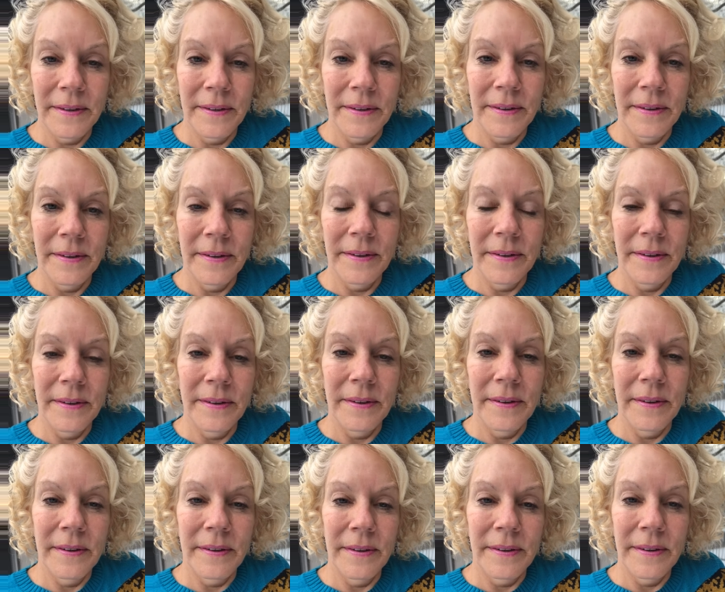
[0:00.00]

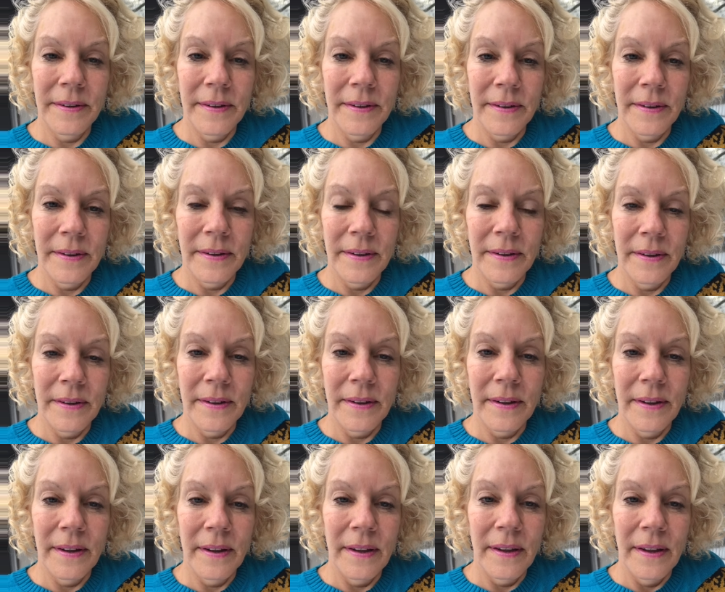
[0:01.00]

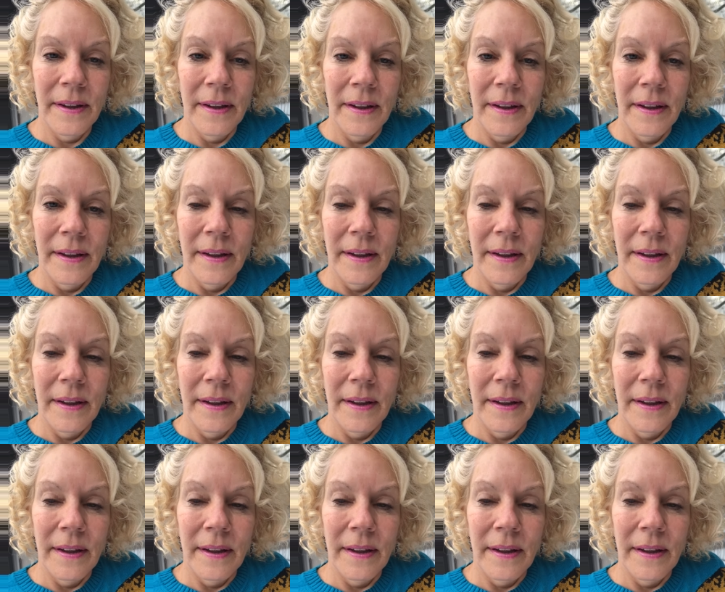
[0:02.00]
Nothing is said.